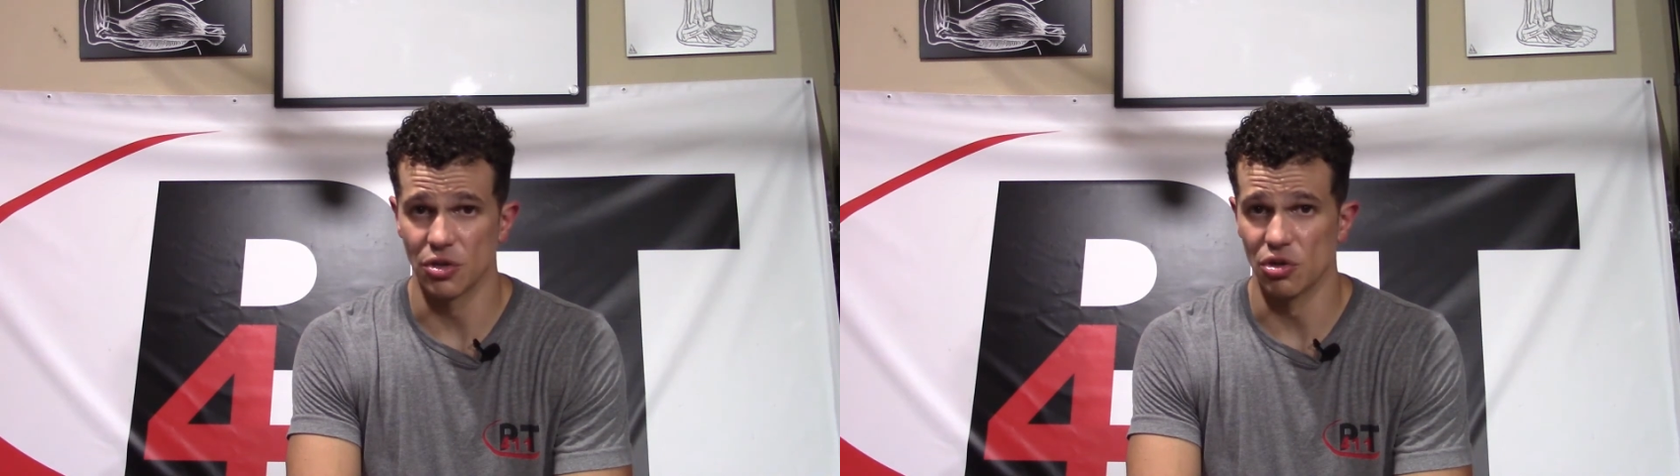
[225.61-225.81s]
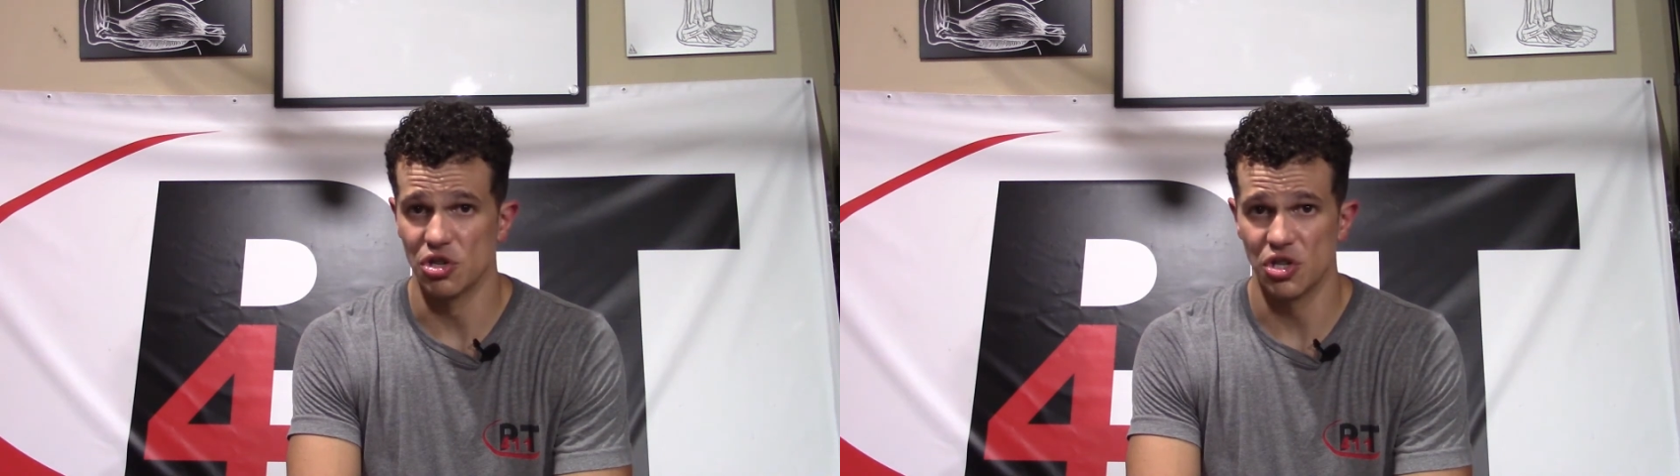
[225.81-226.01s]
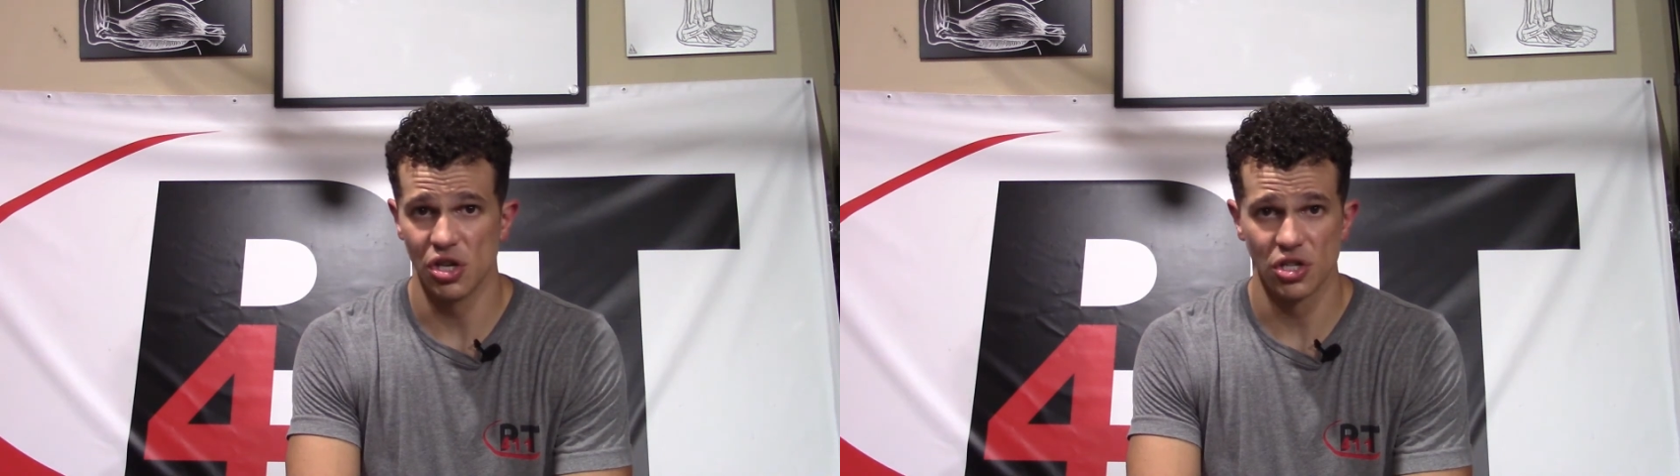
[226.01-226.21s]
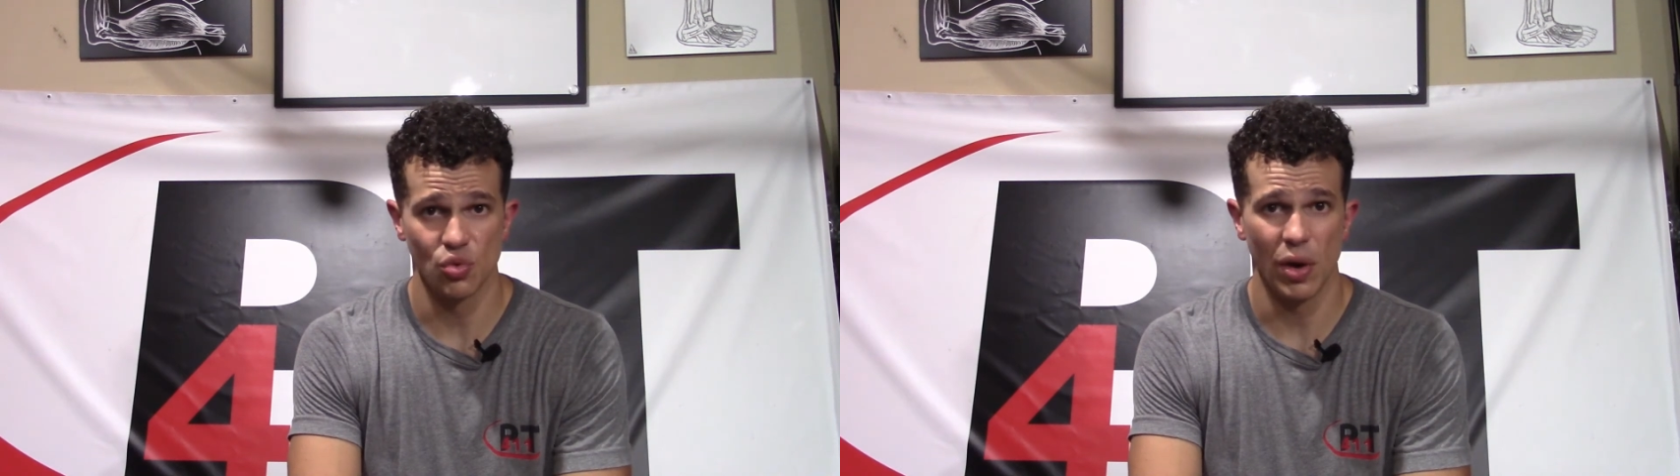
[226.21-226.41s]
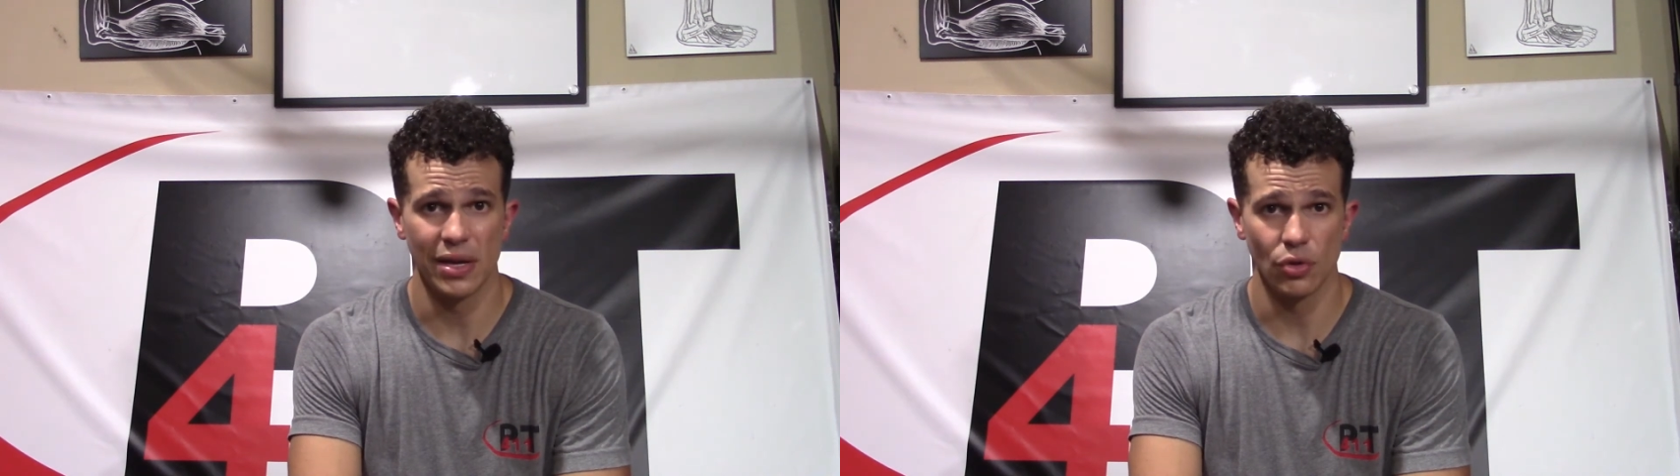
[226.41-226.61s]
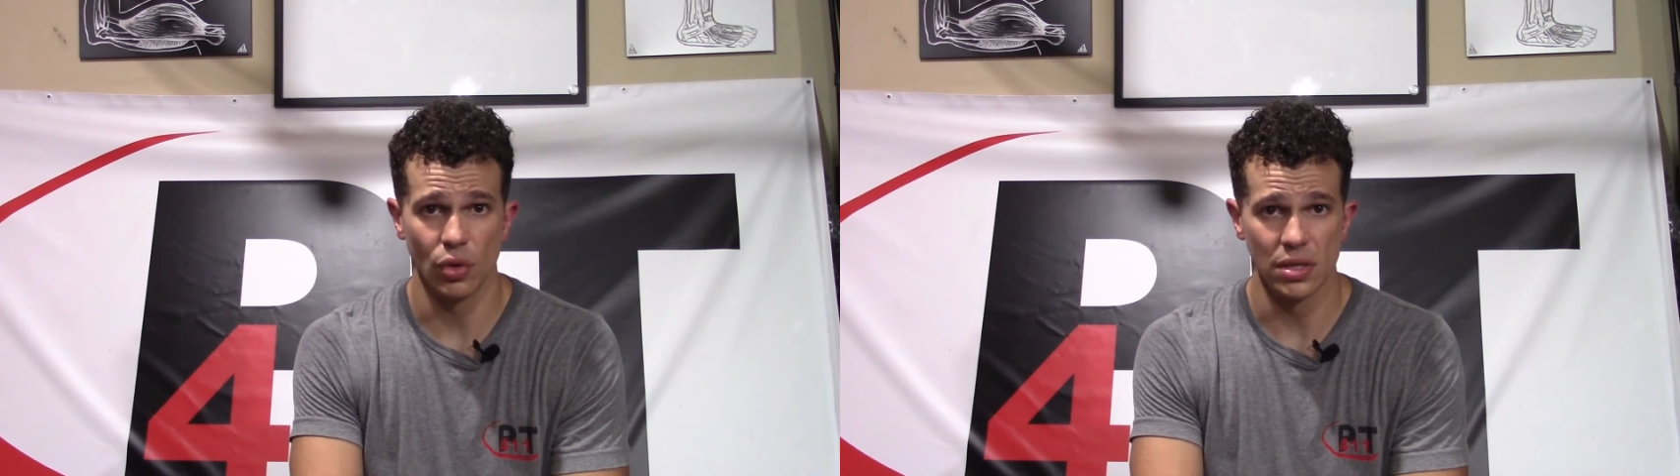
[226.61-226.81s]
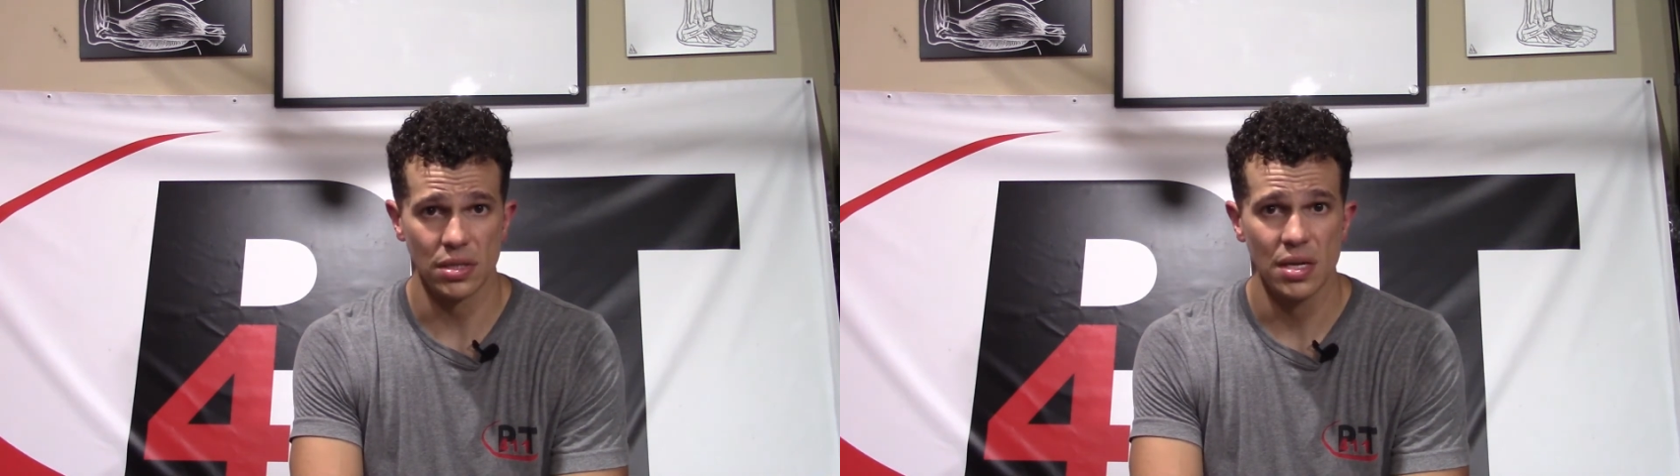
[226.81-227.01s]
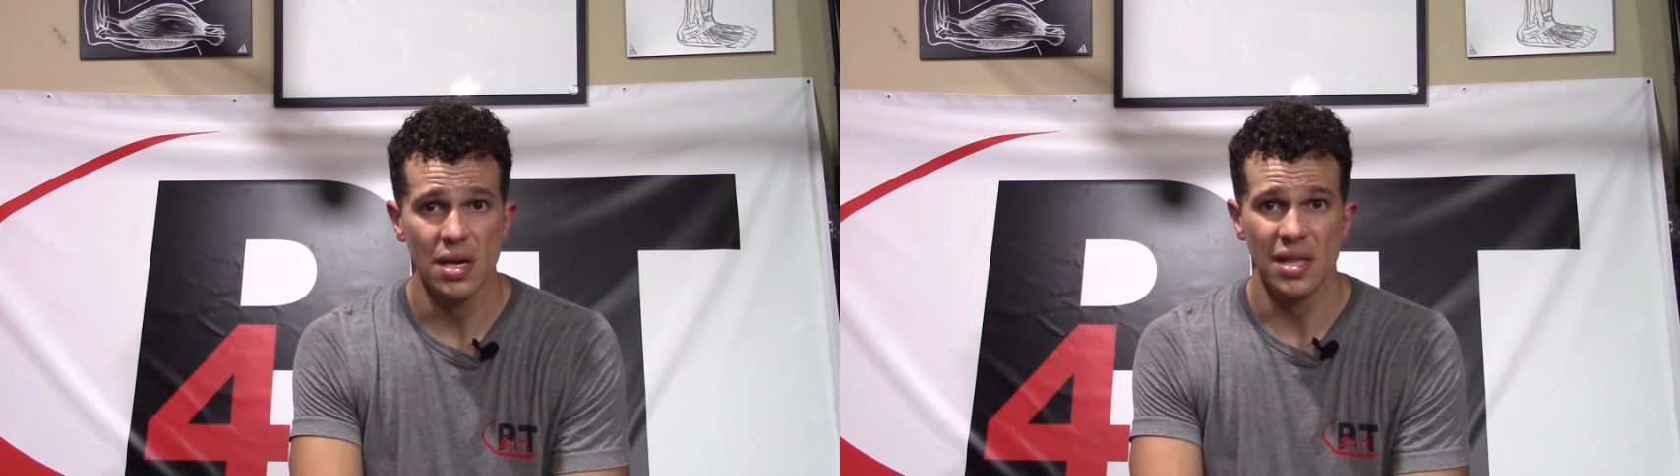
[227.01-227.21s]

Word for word: or just white noise.